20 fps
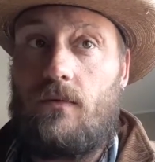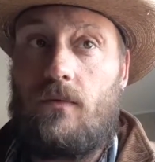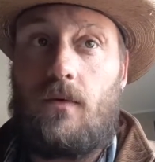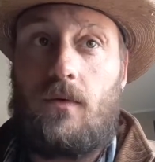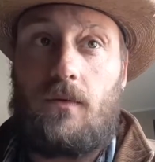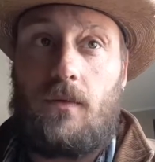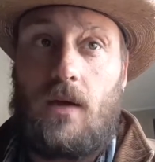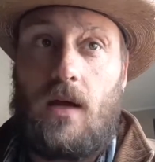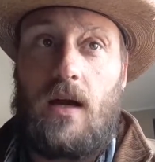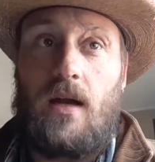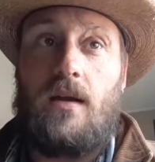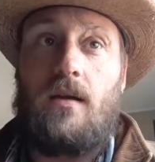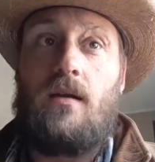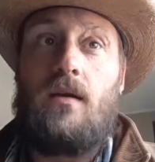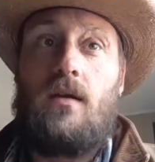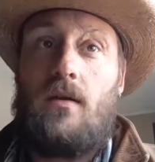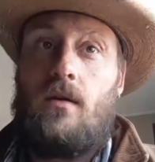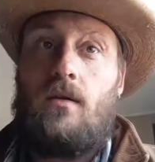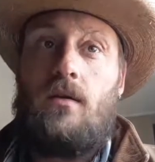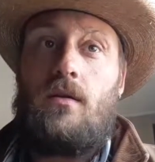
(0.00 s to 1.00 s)
okay?
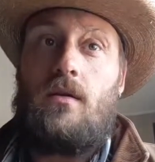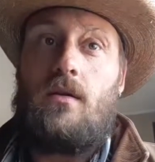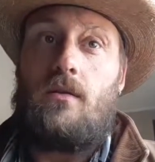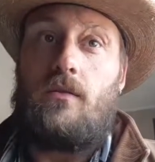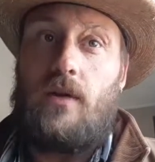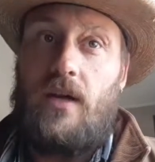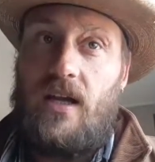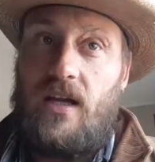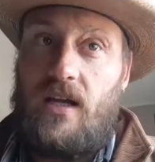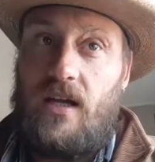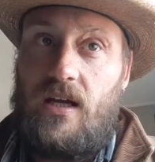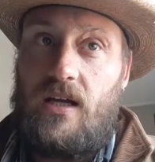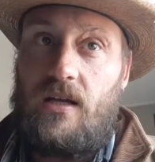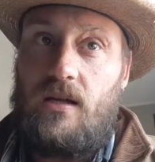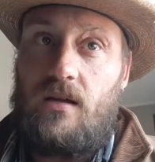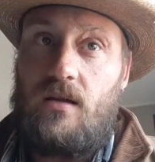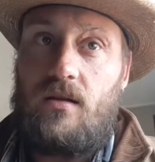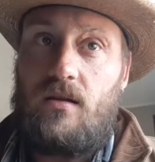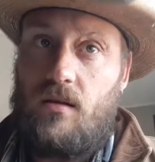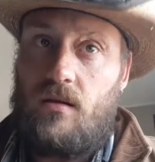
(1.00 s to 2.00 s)

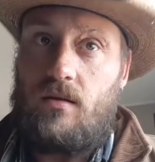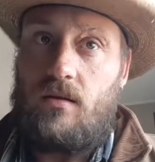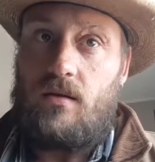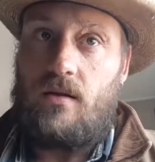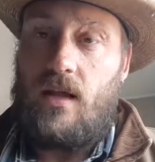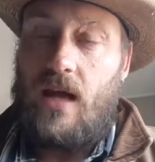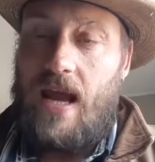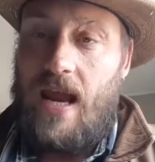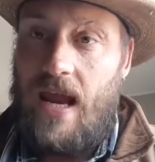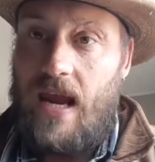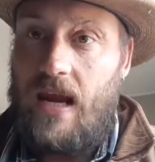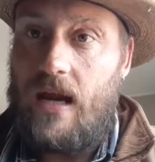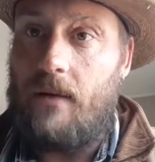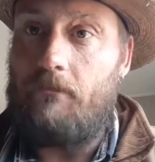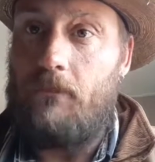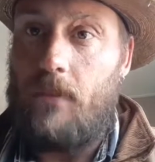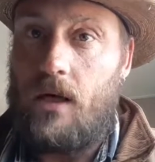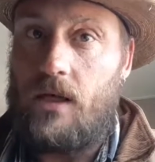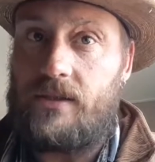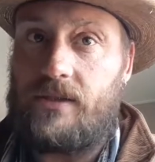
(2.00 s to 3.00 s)
In the ham
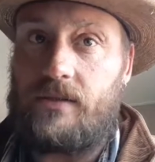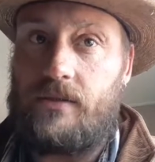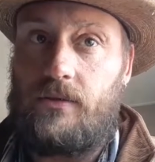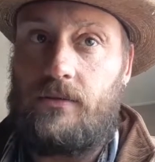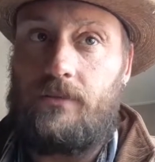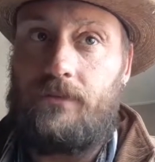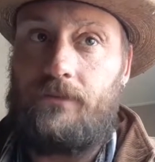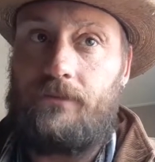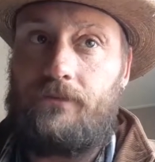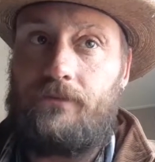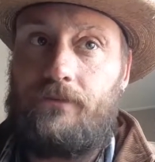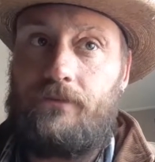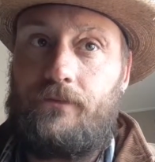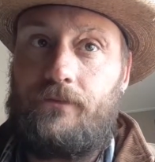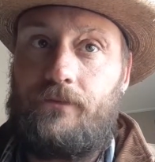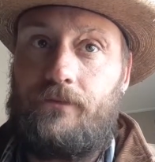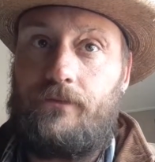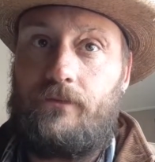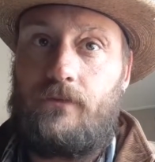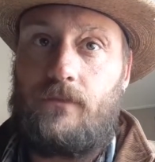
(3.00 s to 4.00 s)
muscle.
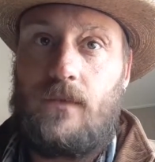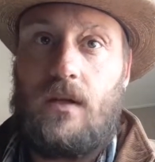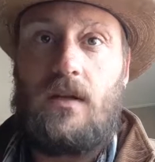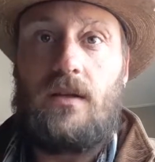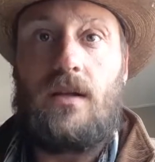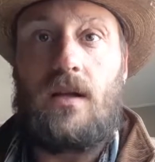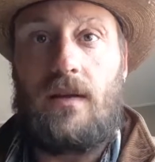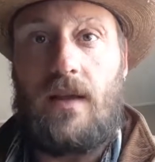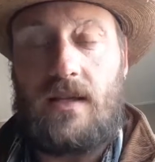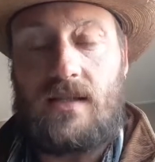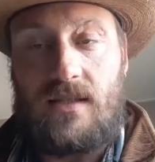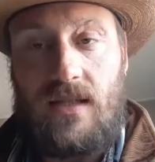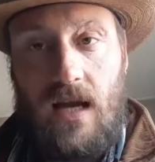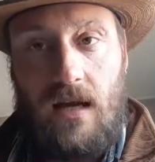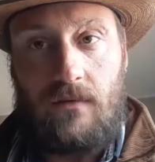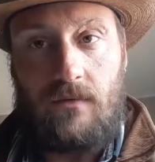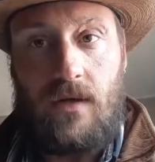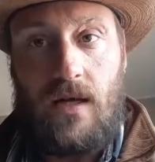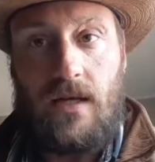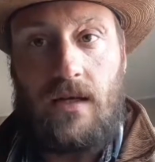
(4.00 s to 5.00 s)
Now, that's
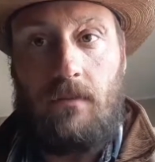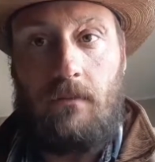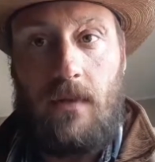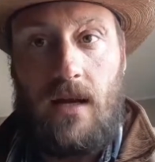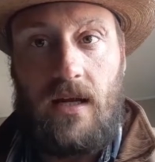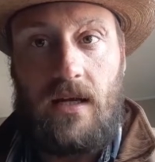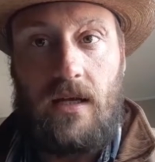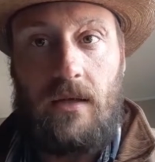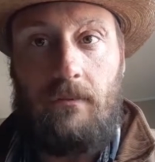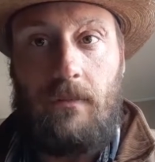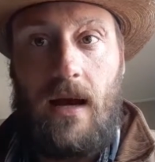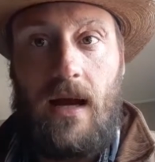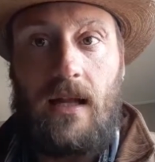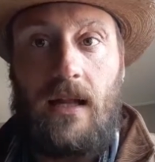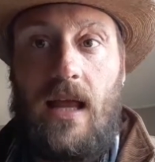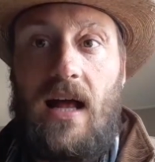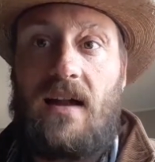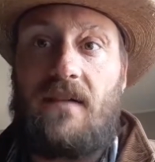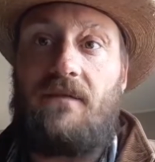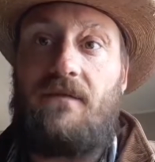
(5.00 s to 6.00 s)
not recommended by a
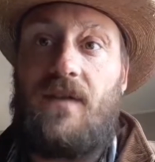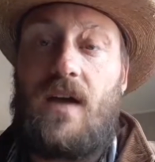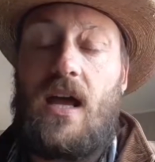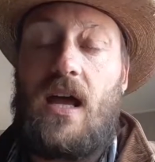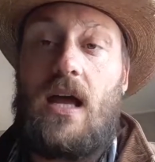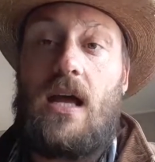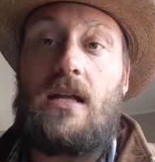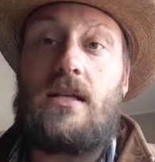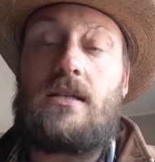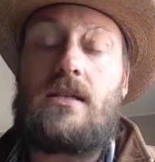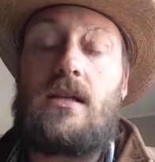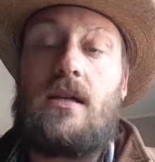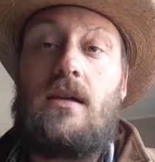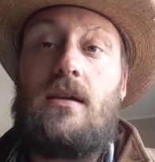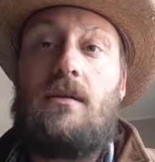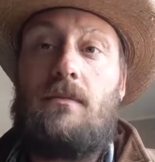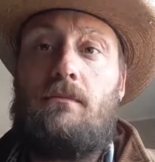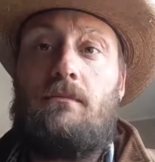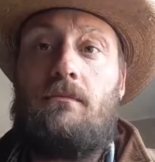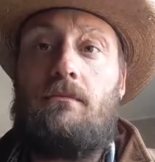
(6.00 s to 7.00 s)
lot of vets
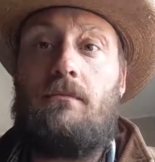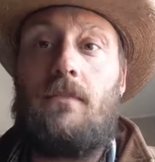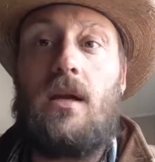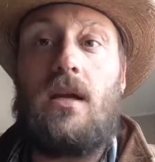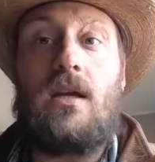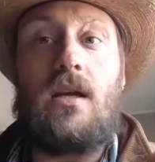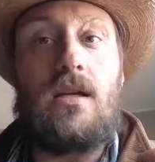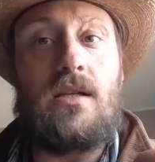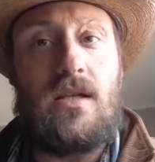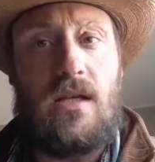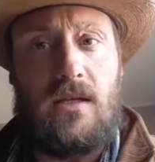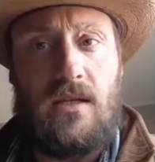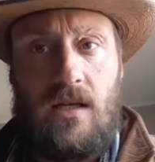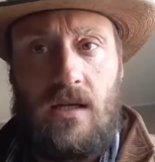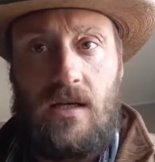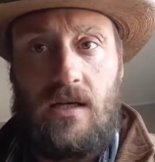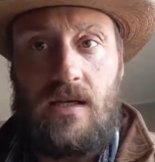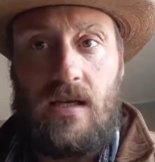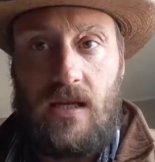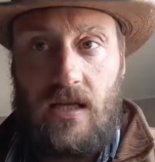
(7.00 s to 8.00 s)
because it
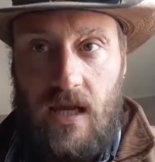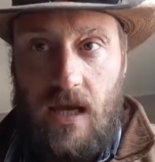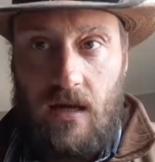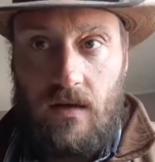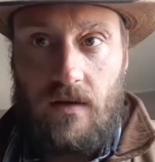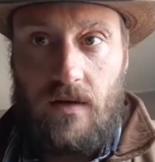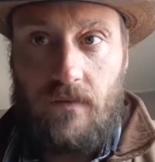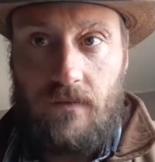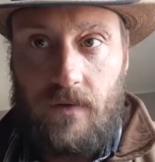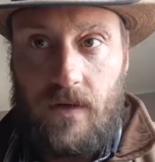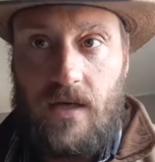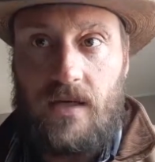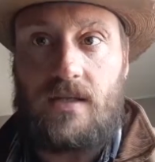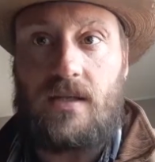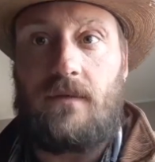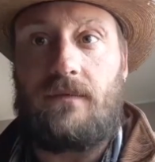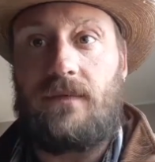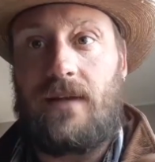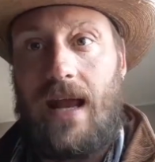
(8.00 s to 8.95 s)
does carry the risk of